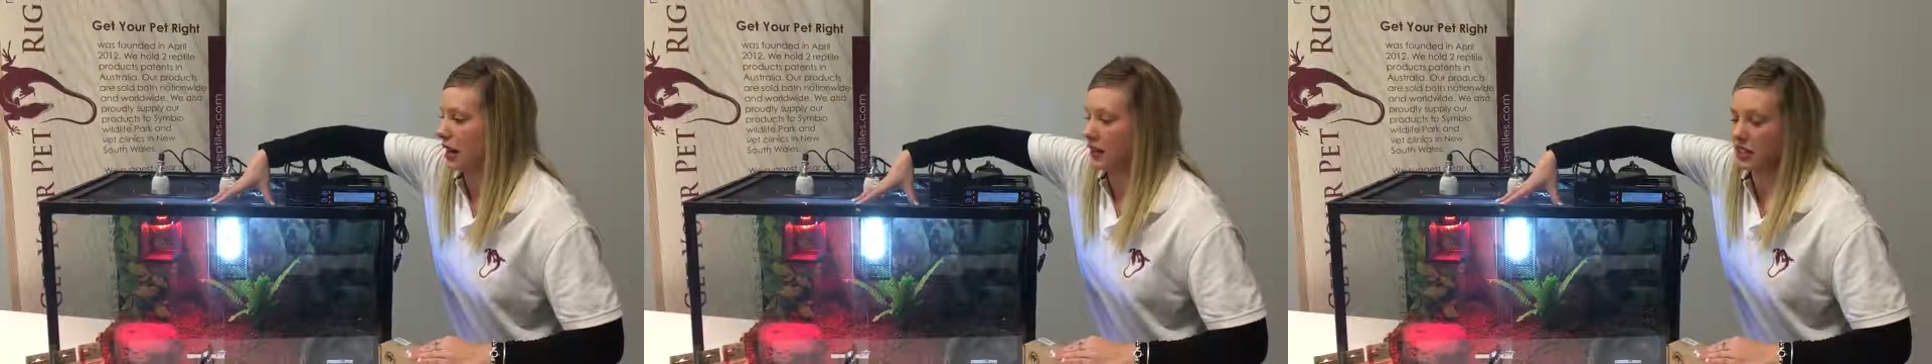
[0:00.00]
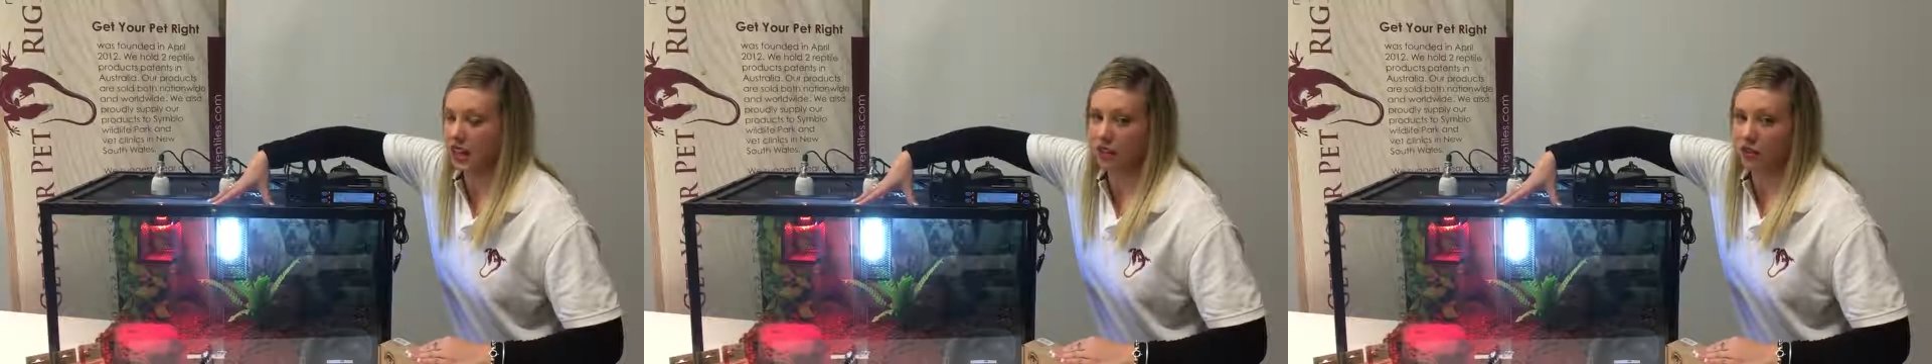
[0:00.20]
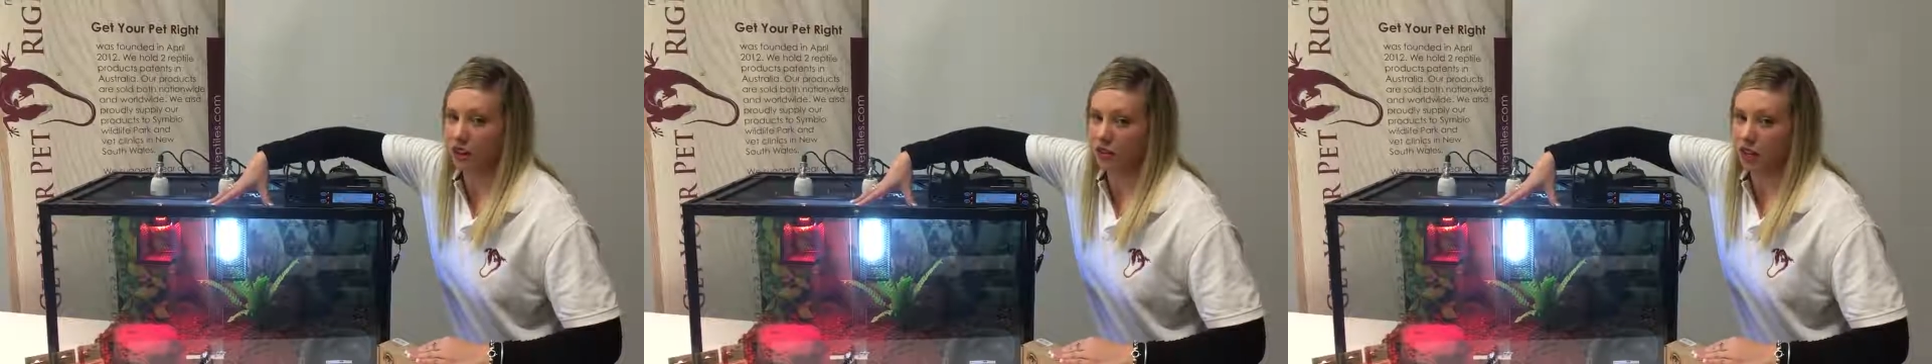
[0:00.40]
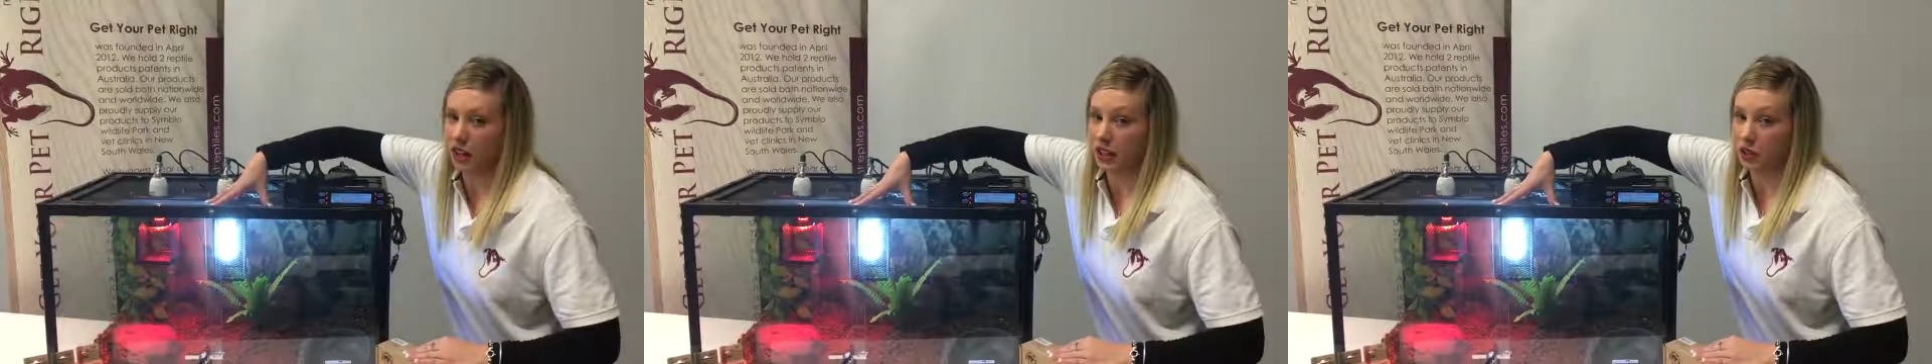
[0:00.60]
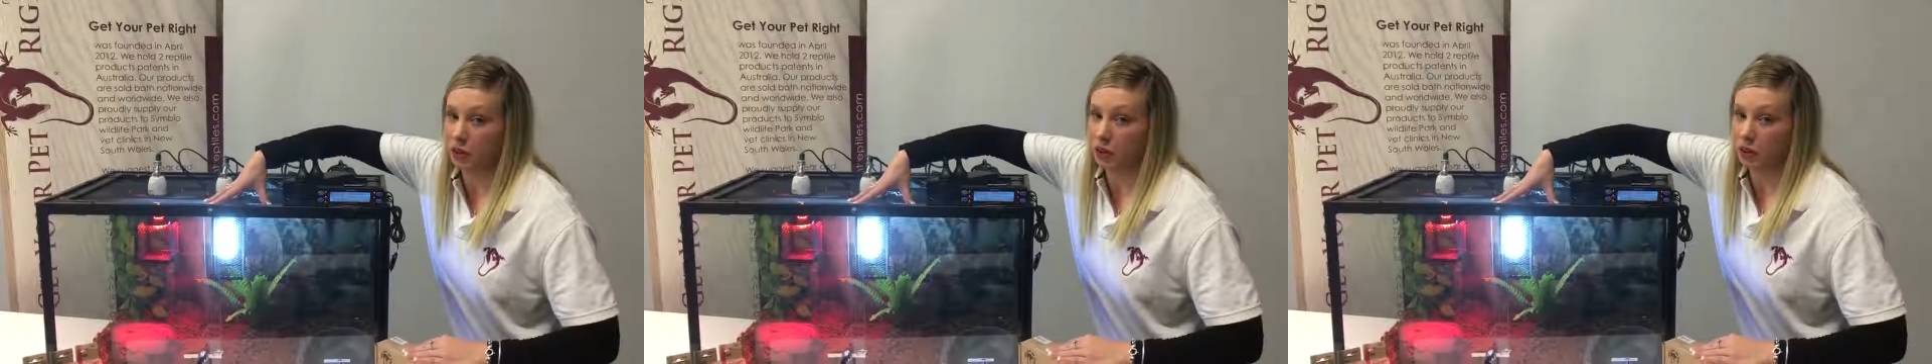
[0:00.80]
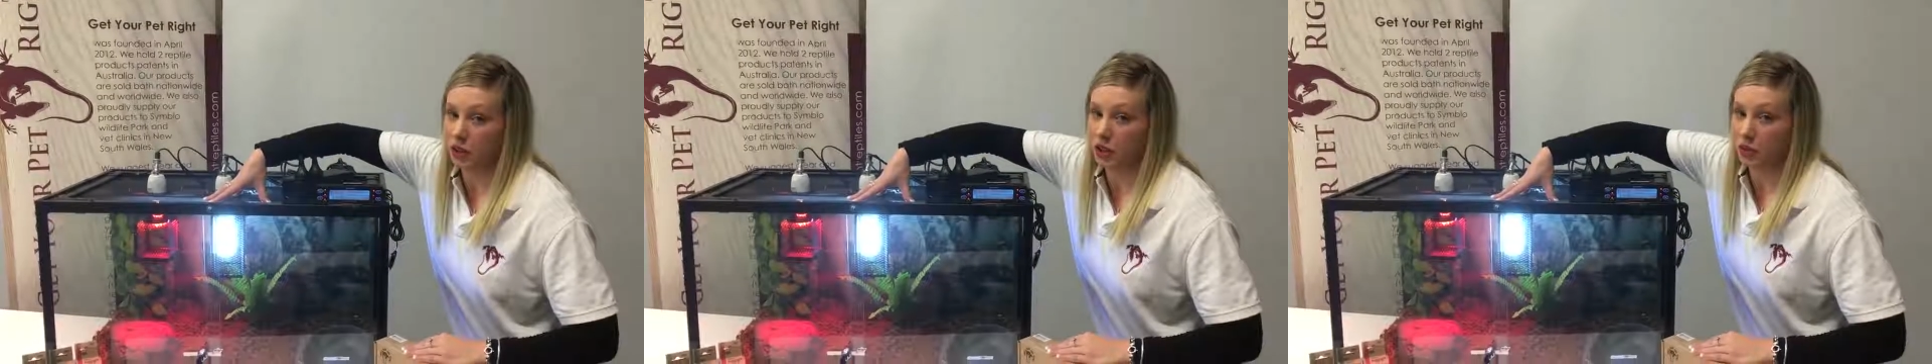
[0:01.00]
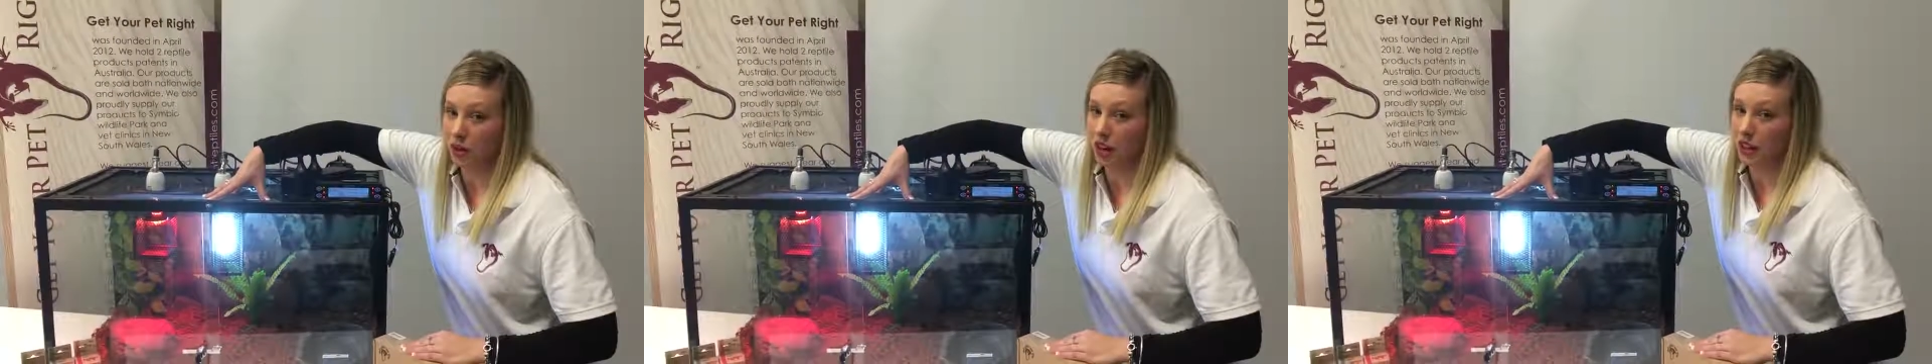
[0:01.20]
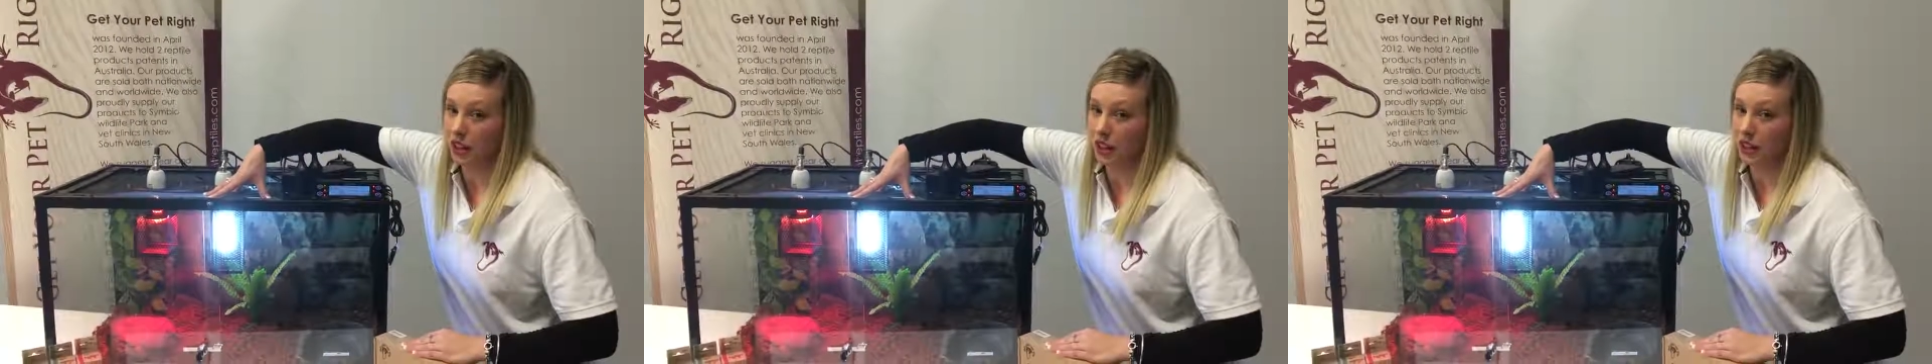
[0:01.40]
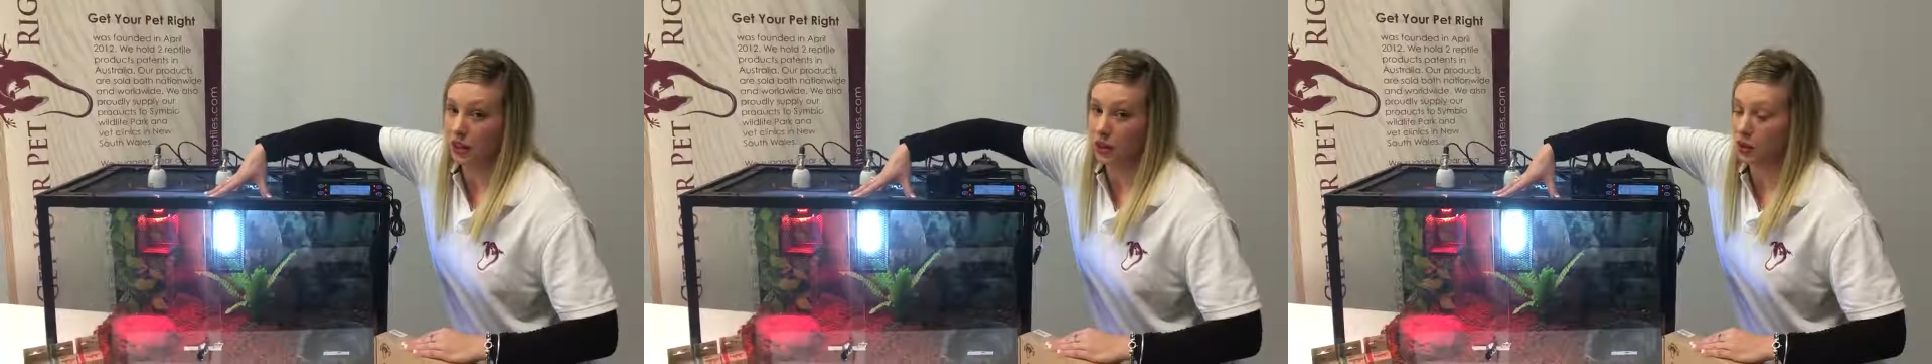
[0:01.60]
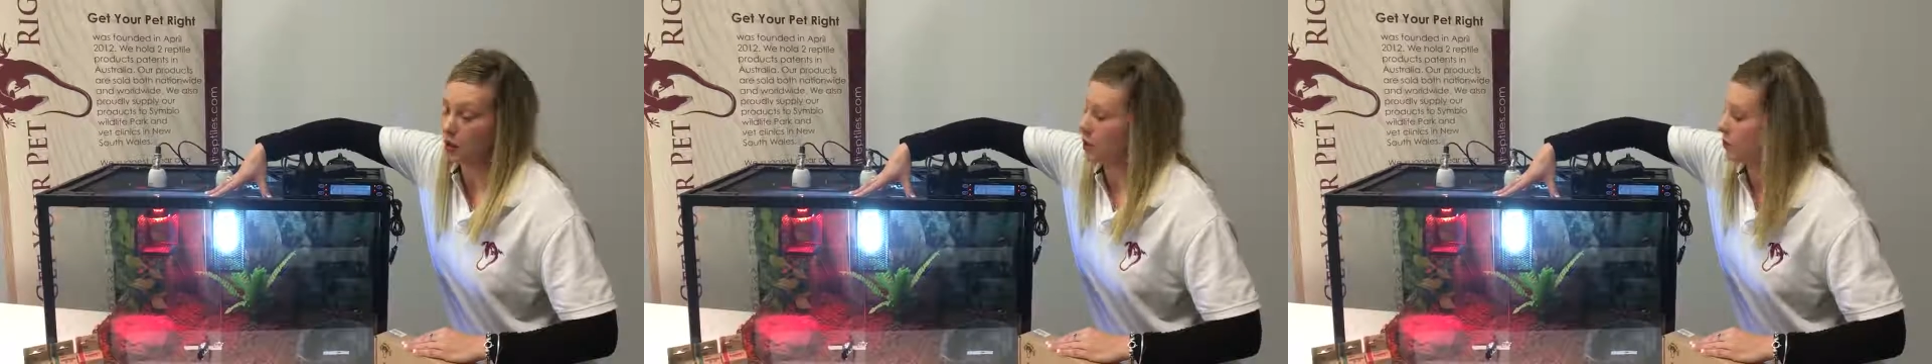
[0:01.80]
our T5 lighting cord which we are getting
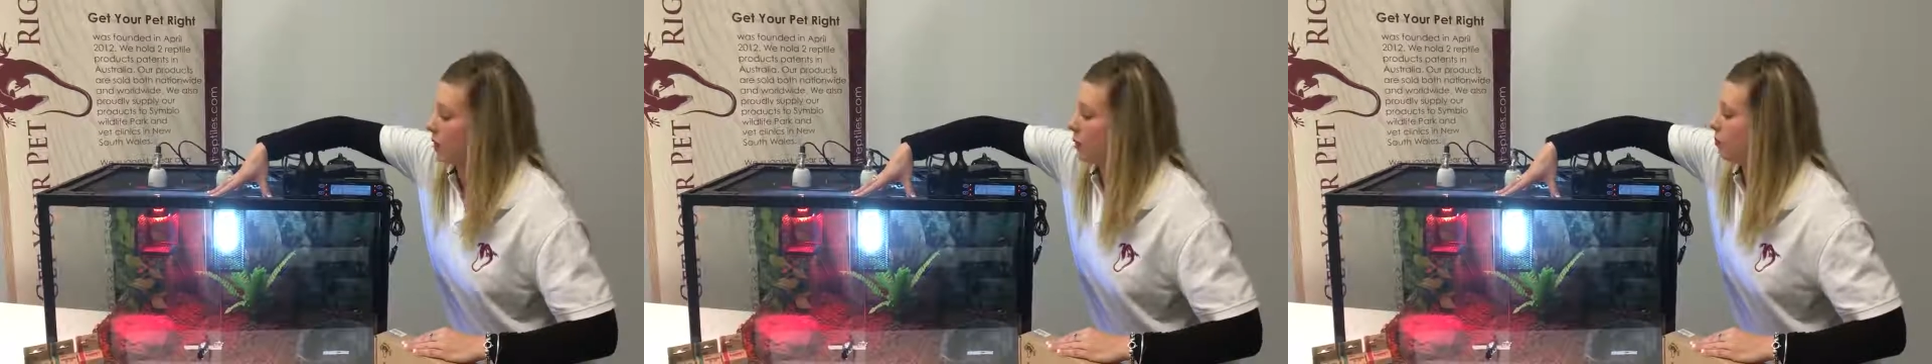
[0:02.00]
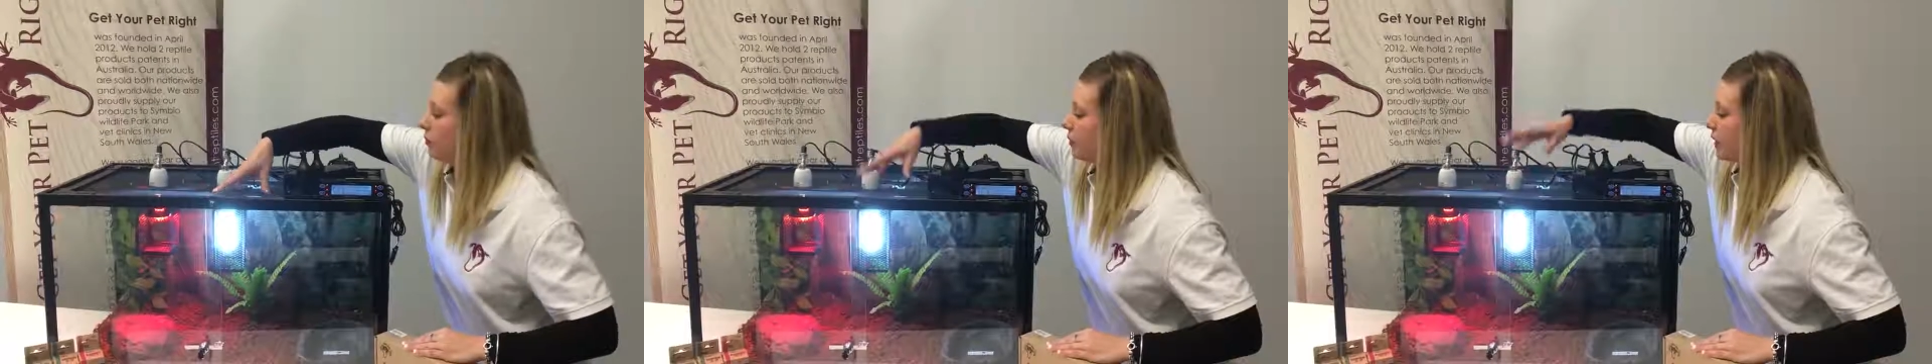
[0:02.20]
soon as well.